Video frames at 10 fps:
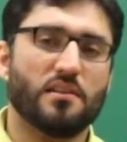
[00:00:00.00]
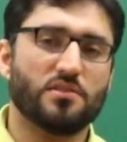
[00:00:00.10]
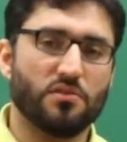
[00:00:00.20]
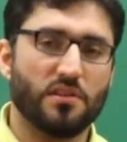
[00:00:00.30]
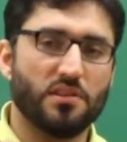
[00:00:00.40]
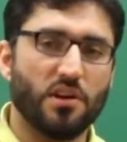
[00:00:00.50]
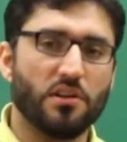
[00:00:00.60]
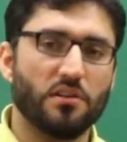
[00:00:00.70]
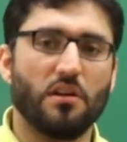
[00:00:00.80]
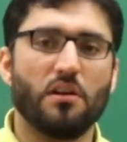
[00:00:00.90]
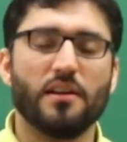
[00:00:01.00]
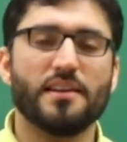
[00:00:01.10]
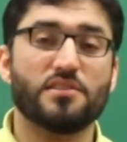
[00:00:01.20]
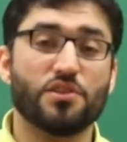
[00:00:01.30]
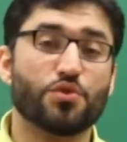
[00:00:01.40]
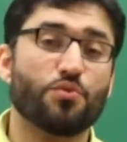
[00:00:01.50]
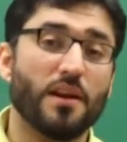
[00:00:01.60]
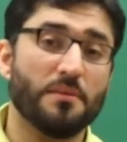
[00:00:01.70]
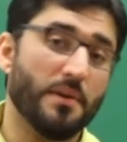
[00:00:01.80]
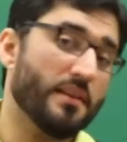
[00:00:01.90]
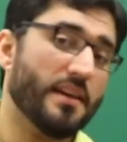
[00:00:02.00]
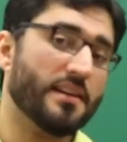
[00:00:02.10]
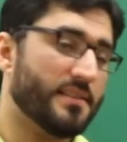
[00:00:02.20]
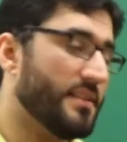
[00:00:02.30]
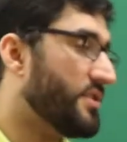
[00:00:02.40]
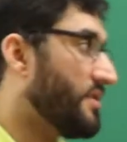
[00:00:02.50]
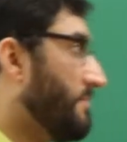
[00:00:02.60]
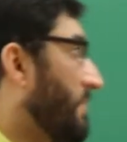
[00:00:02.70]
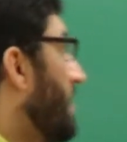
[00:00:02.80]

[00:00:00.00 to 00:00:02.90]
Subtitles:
So the third law is describing that system.